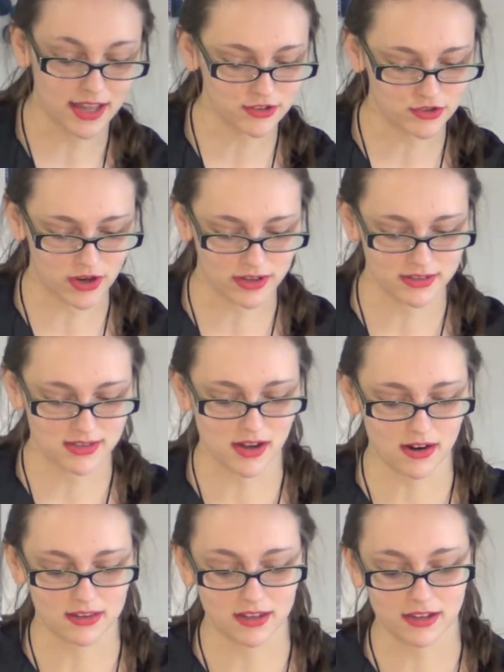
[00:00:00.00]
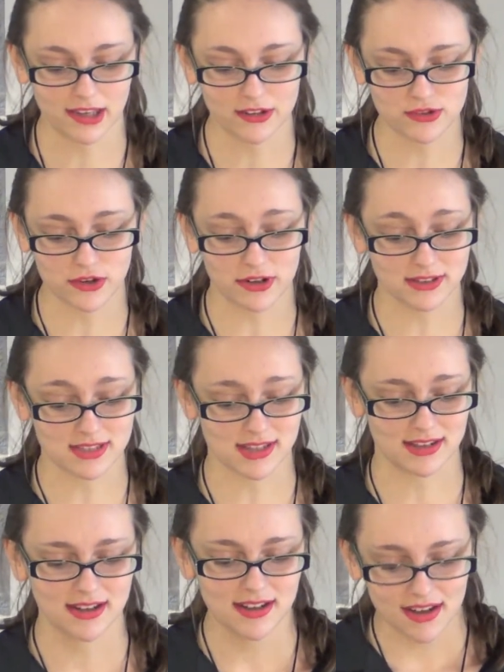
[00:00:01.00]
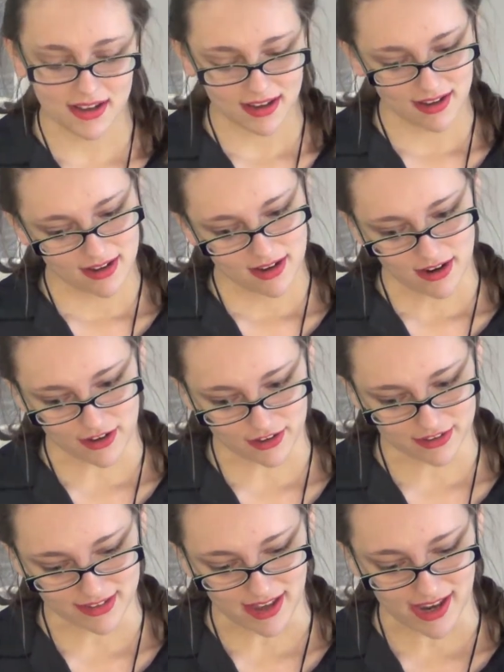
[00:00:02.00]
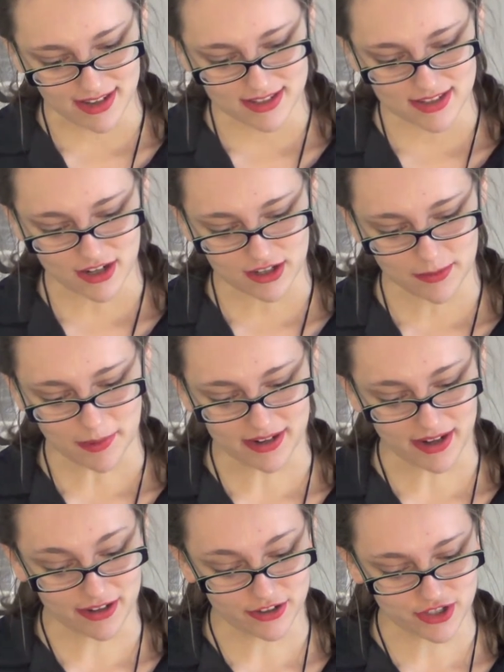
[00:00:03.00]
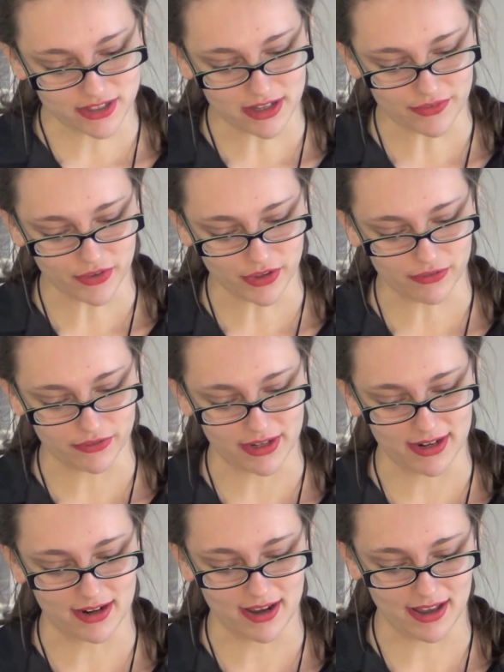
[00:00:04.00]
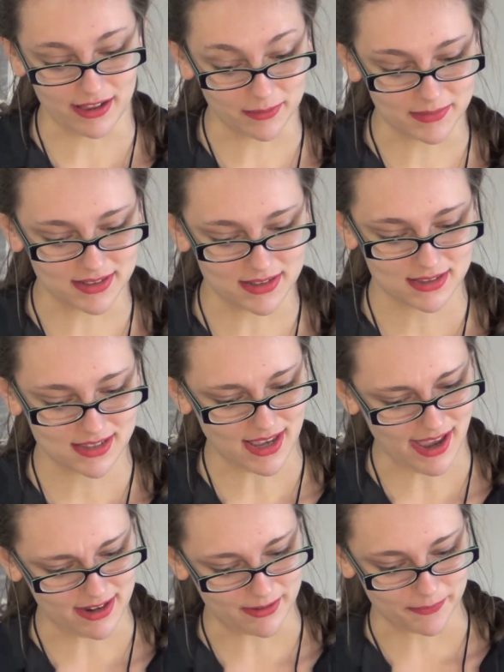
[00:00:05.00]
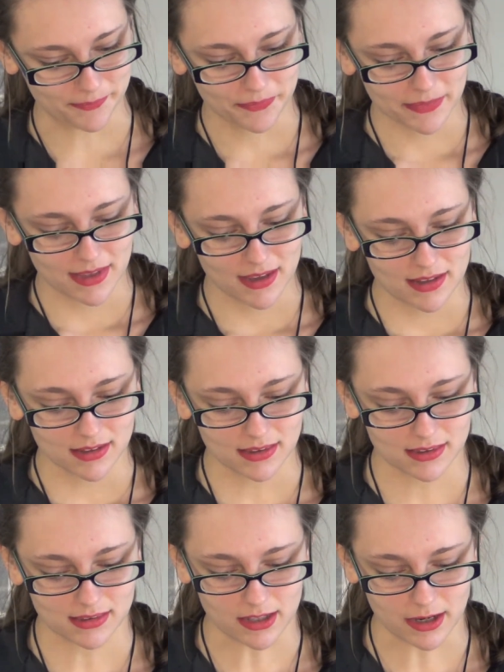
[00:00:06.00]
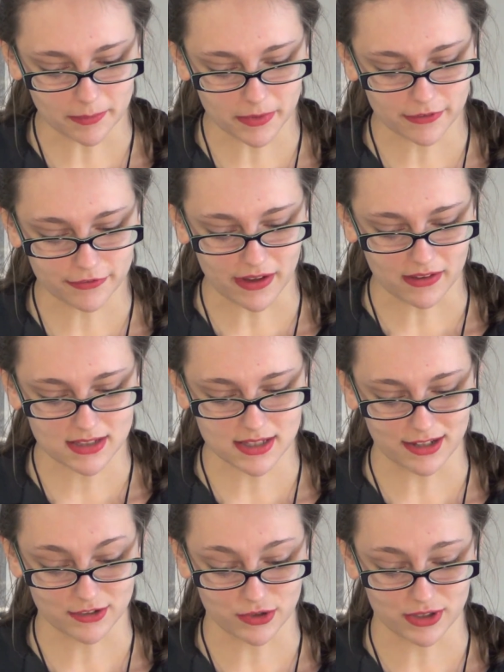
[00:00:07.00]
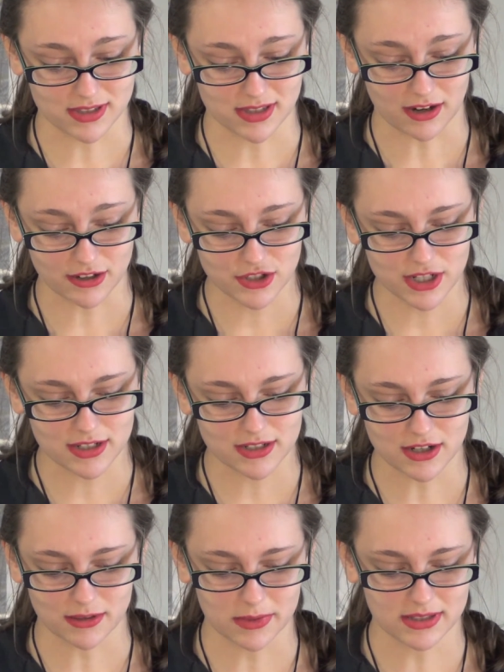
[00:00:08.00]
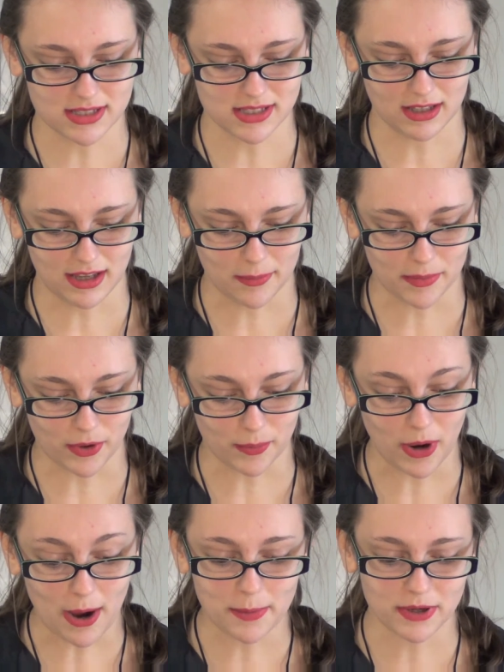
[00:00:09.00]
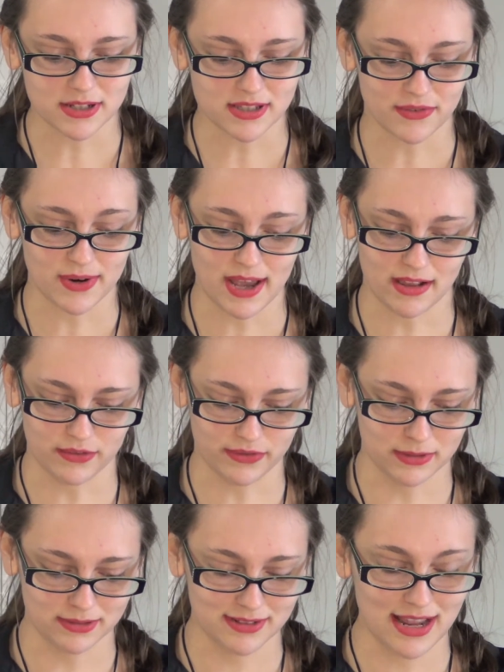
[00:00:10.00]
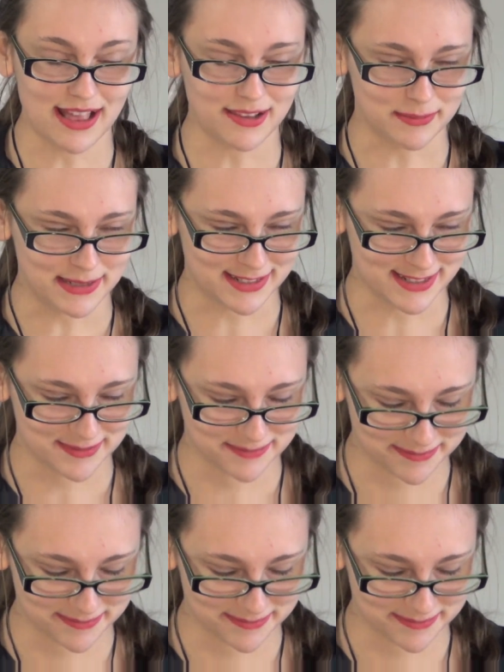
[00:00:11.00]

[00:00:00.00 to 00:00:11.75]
electrons are the electrons that are in the highest occupied energy level of an element's atom. The number of valence electrons largely determines the chemical properties of an element.